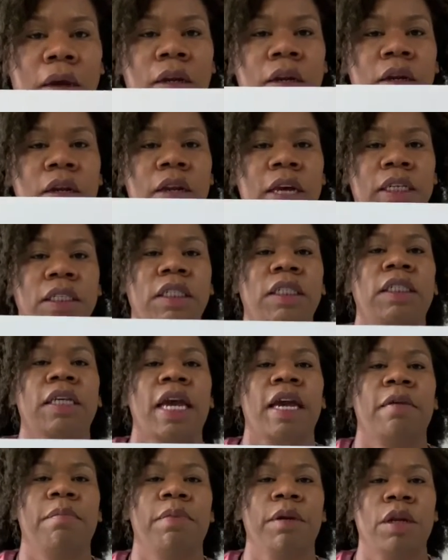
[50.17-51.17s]
let's
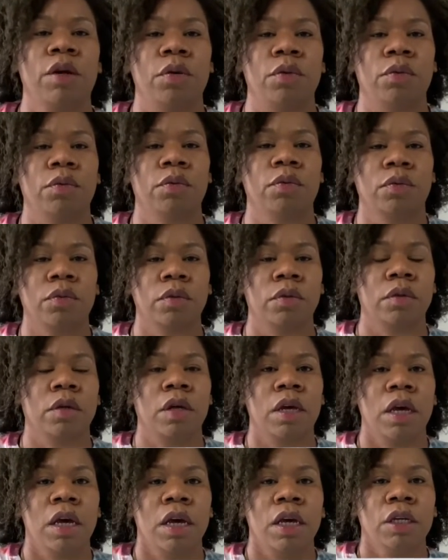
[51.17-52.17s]
take blue.
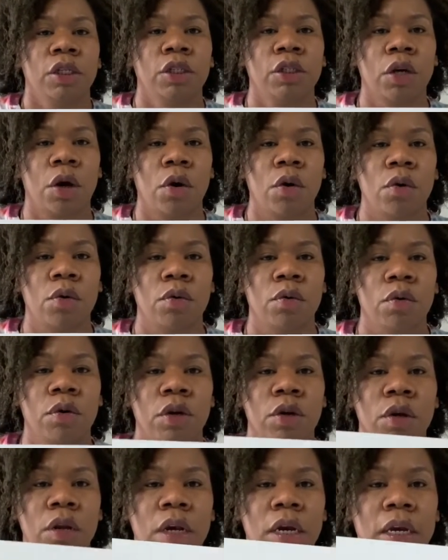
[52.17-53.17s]
So
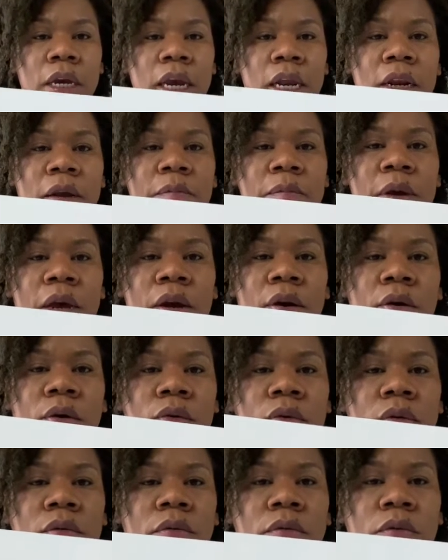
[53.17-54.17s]
you look in the middle,
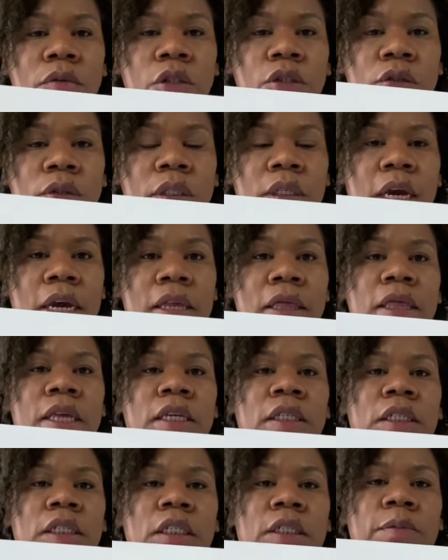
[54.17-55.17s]
you'll say
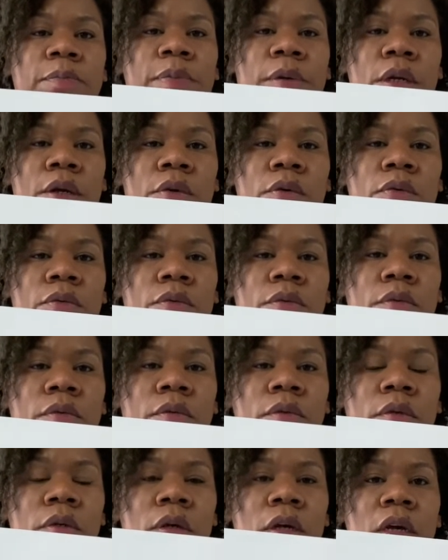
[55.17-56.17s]
this is blue.
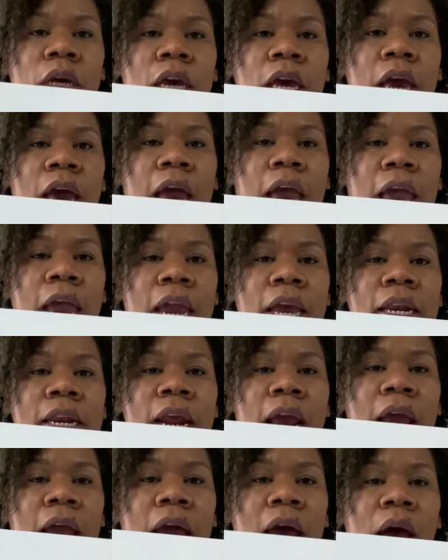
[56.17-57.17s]
And
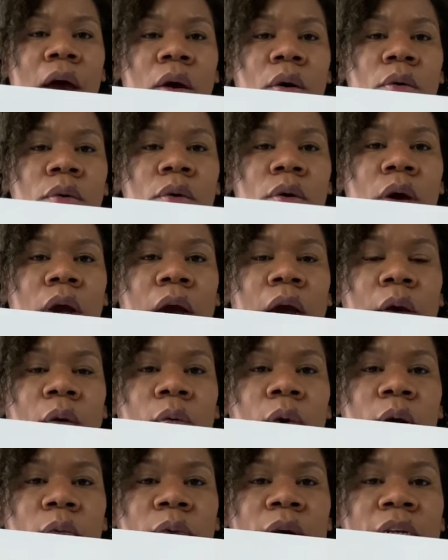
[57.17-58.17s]
now
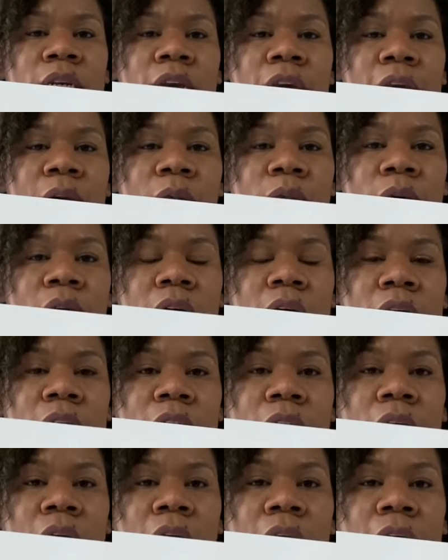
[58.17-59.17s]
what we did was
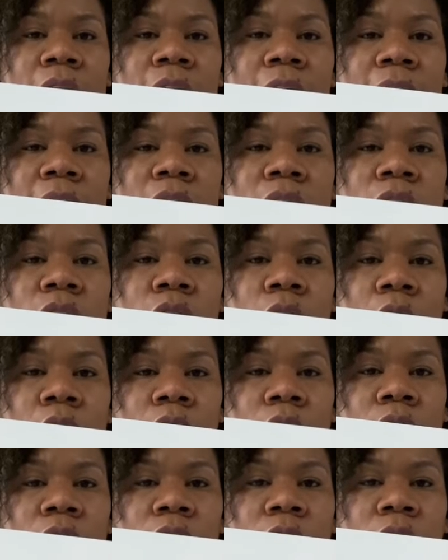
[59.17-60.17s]
got
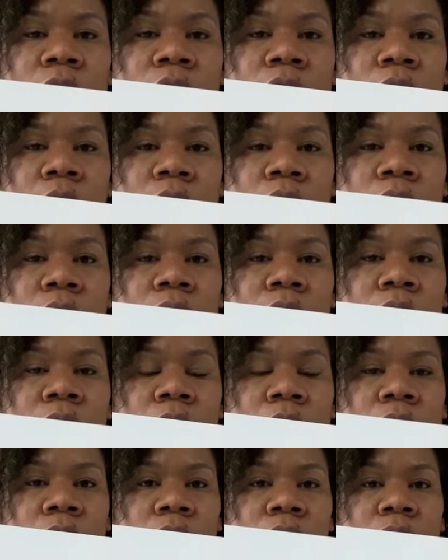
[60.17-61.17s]
darker and darker and
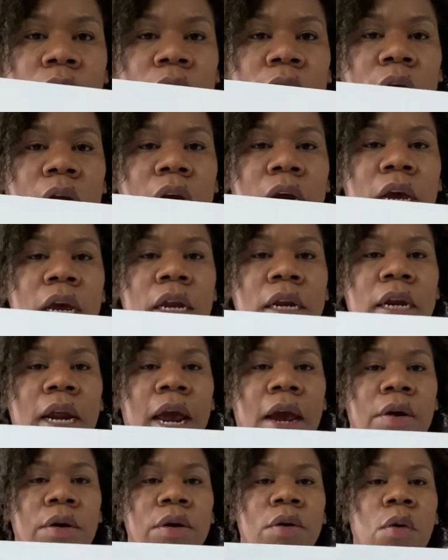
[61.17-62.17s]
darker.
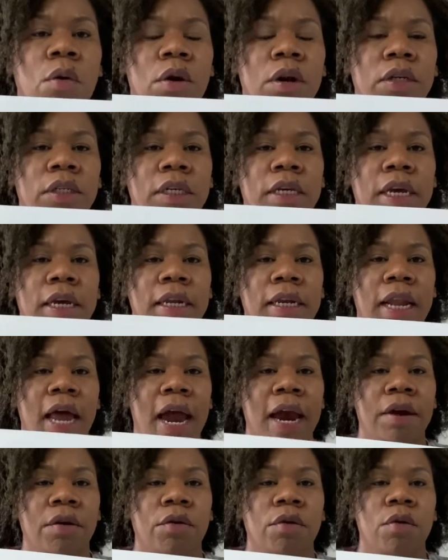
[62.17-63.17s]
Now in order to get
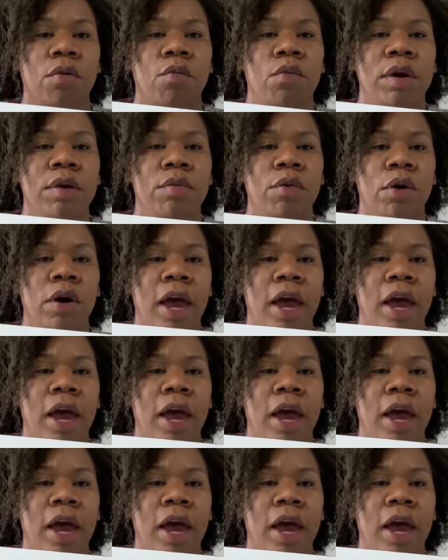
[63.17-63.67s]
lighter, we will